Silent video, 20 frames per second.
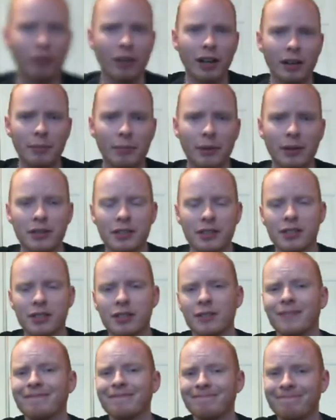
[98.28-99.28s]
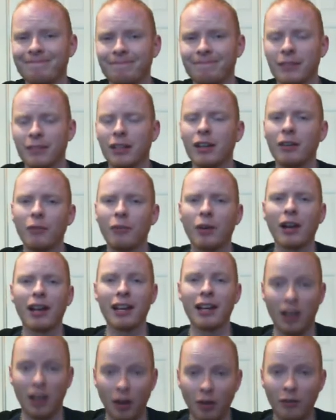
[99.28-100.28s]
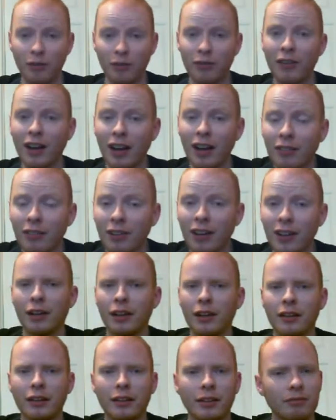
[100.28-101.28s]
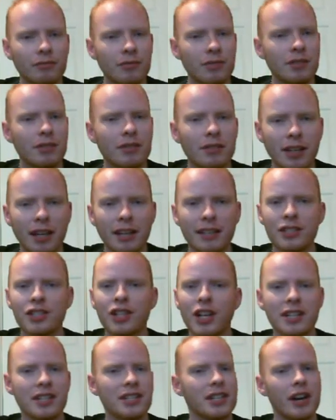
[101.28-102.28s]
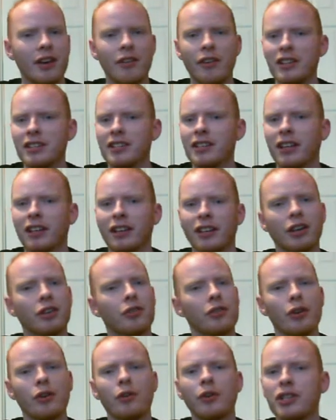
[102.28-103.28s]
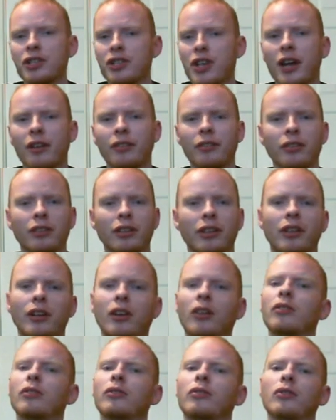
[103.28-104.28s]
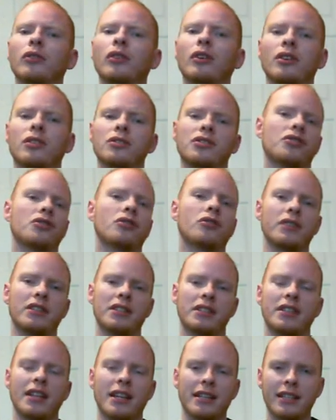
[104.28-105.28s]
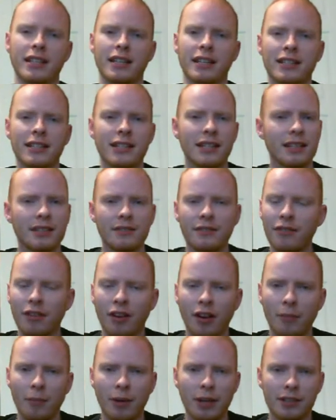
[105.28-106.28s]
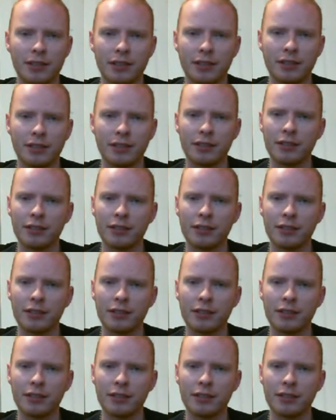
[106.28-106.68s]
really, because while I love Firefly, the Ketty Jay series and the crew in general and the whole story setting is far better.